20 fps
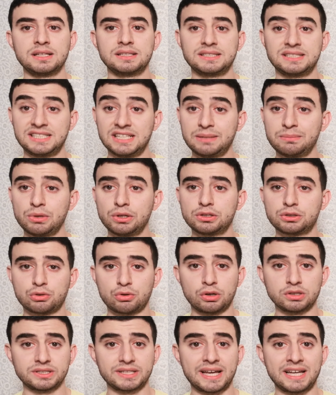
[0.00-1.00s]
Sigmoid
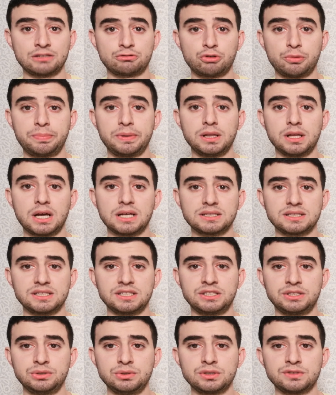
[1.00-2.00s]
cross entropy loss
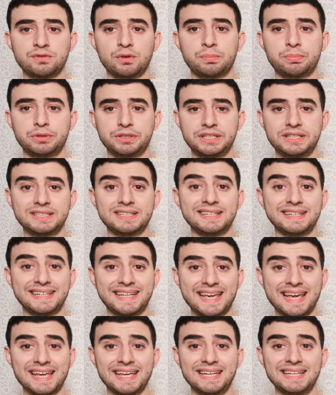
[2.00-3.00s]
is used for predicting
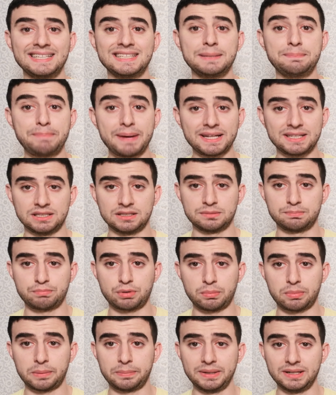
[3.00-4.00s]
k independent
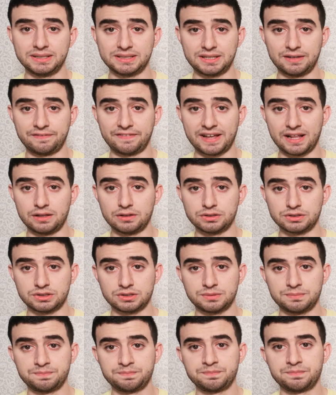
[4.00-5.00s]
probability
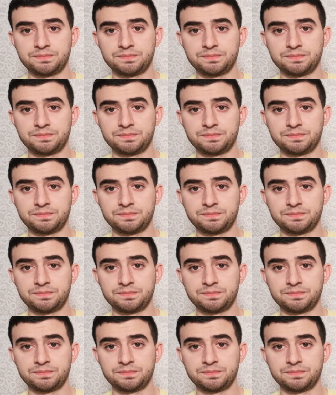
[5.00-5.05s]
values.